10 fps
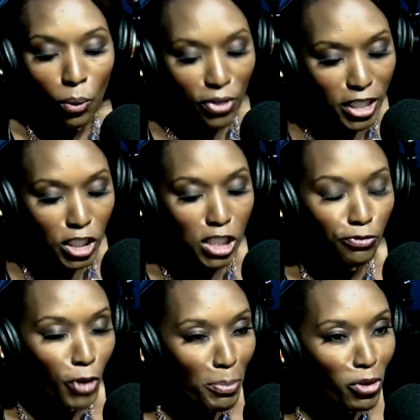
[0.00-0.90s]
This is
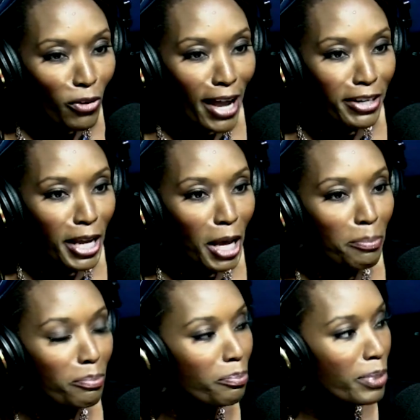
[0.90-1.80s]
from the ground
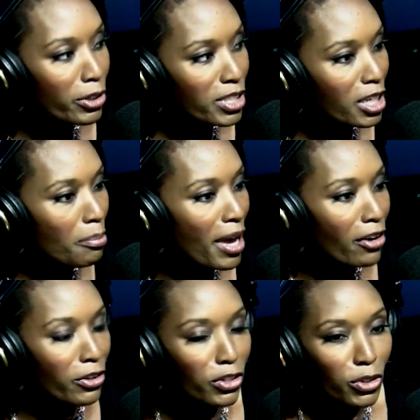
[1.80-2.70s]
up, building a
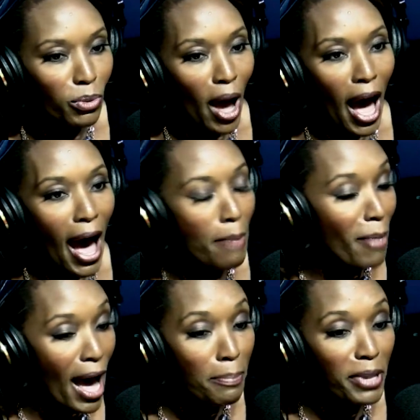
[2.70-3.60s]
better you,
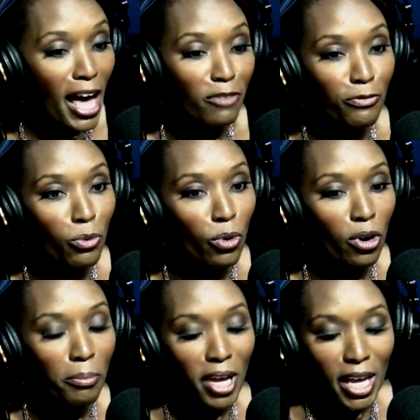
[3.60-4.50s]
my
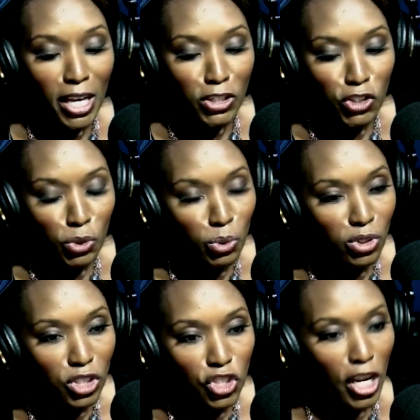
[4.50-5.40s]
platform to
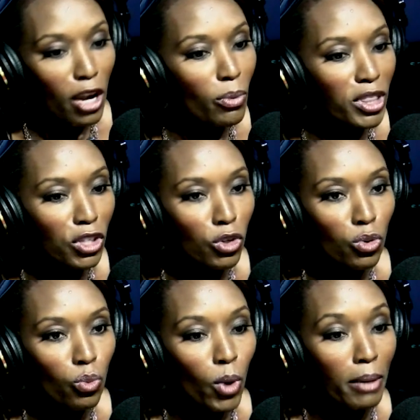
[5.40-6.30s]
share with
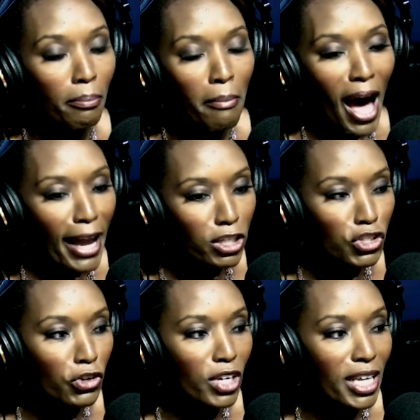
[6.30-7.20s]
you what my
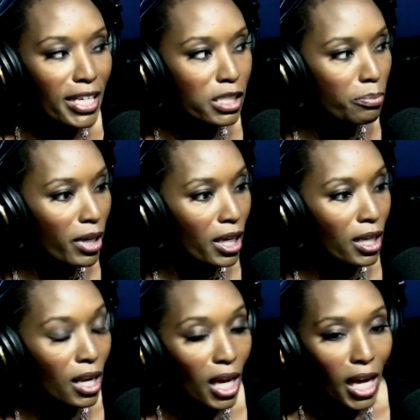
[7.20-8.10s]
journey has
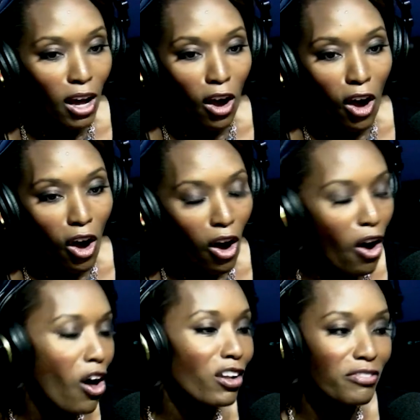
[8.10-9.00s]
been
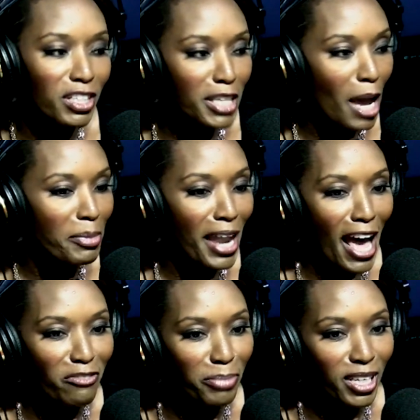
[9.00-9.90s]
all of the time that
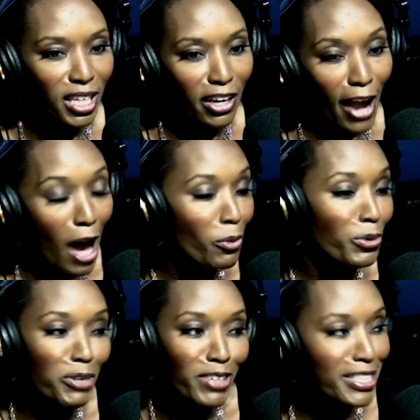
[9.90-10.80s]
I've been here. I
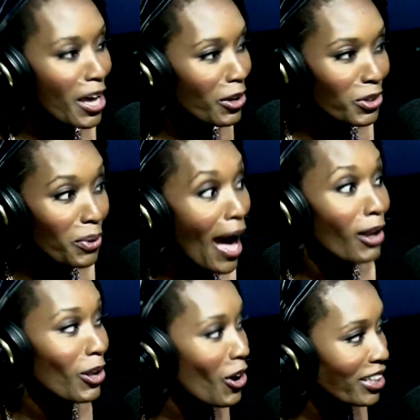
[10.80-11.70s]
won't even tell you
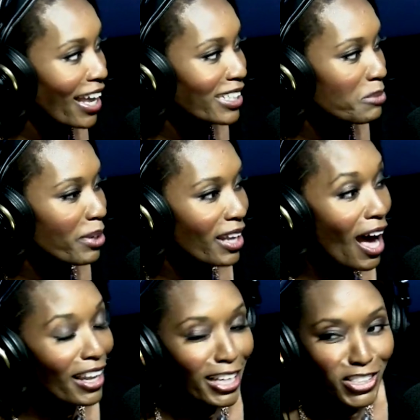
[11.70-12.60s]
how long that's been.
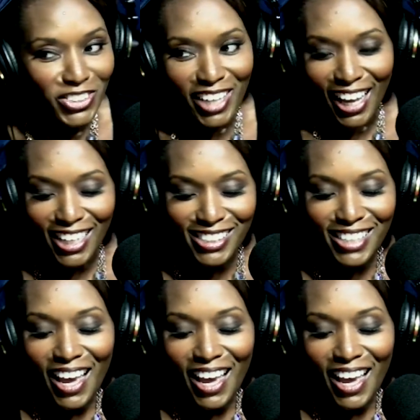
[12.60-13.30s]
I'll let you guess.